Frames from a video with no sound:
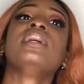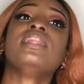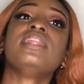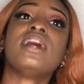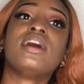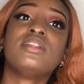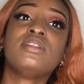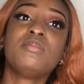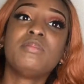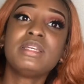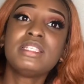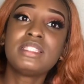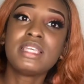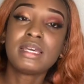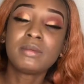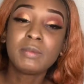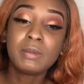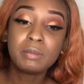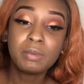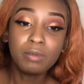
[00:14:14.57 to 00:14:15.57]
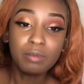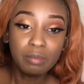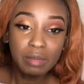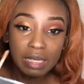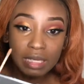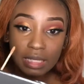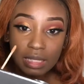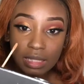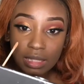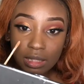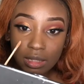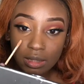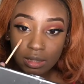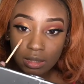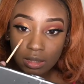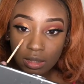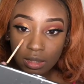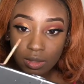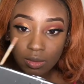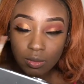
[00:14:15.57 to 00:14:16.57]
Now the mistake people make
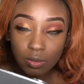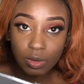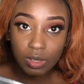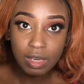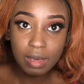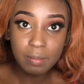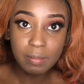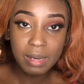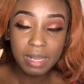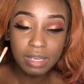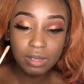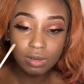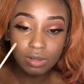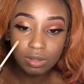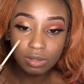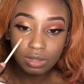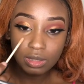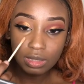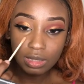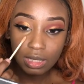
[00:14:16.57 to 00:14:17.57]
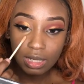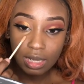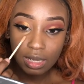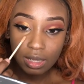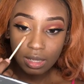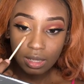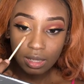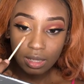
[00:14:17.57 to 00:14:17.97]
is when you apply your concealer.